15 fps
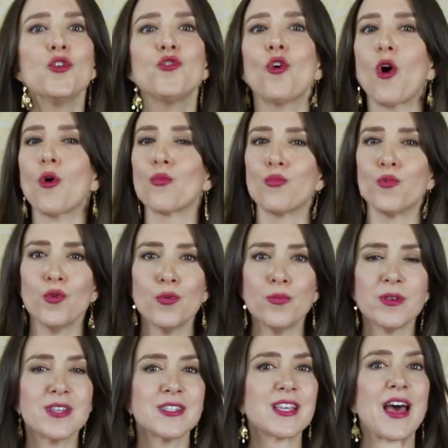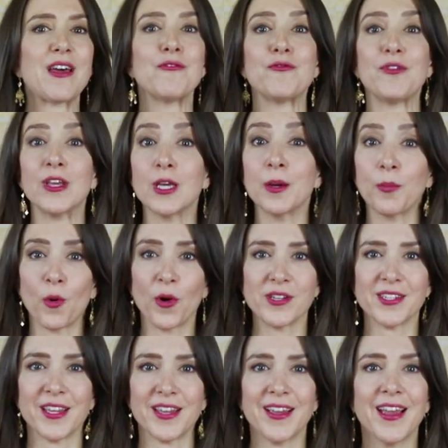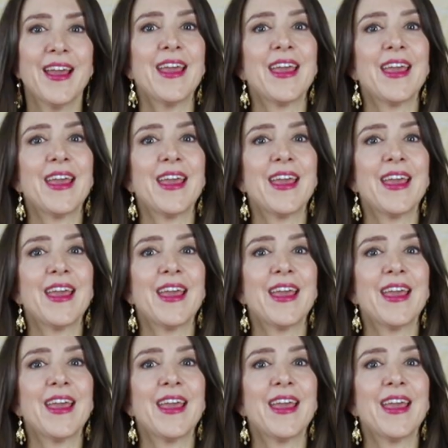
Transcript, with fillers: not rumors and finger pointing.